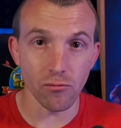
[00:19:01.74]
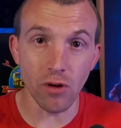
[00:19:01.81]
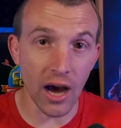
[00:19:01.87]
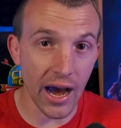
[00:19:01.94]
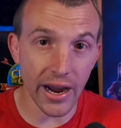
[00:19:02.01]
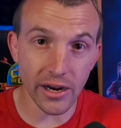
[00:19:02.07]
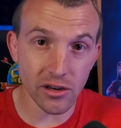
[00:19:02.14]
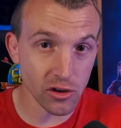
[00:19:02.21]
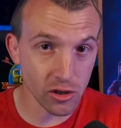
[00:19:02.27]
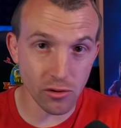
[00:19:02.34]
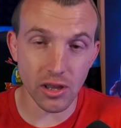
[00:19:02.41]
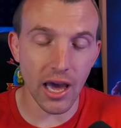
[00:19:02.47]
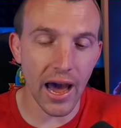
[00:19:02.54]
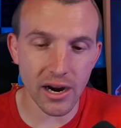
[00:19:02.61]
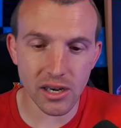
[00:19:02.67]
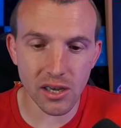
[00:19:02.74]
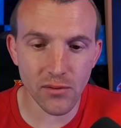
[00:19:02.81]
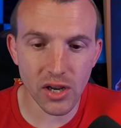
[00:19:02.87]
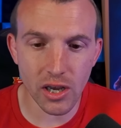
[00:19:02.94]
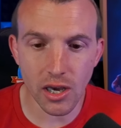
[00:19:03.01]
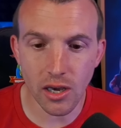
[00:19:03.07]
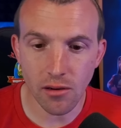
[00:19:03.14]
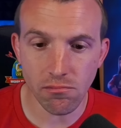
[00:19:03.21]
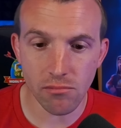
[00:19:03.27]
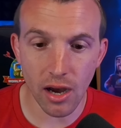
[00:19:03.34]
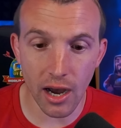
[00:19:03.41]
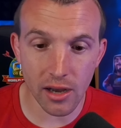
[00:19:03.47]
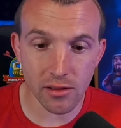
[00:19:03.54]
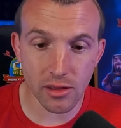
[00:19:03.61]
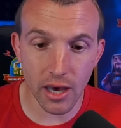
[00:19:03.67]
ride to the activity,
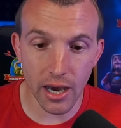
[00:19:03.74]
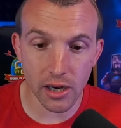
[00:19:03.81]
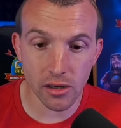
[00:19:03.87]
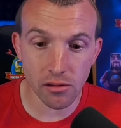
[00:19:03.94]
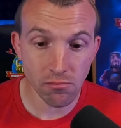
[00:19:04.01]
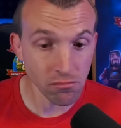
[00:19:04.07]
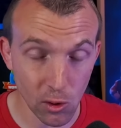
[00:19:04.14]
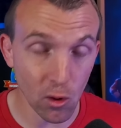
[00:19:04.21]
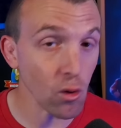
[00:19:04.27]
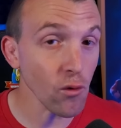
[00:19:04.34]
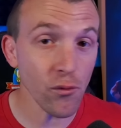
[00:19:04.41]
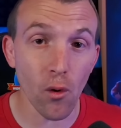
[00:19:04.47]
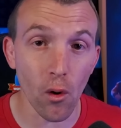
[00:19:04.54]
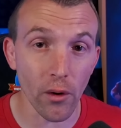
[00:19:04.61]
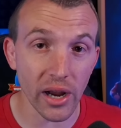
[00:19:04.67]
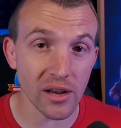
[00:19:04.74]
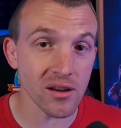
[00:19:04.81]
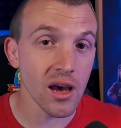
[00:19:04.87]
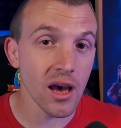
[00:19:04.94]
and then go for it.